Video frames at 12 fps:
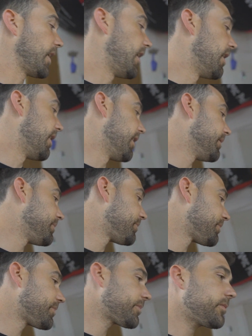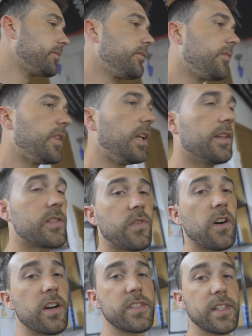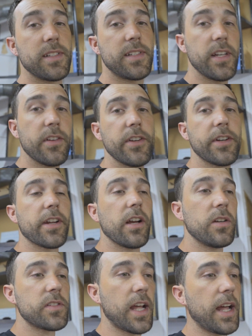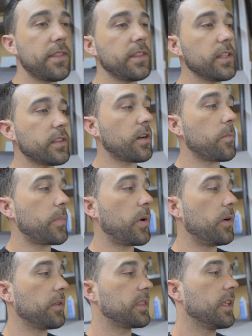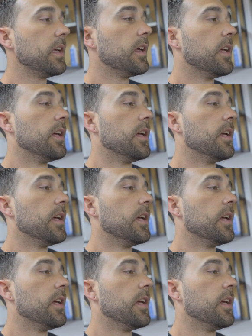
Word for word: Um, as far as interior goes, I think they're both,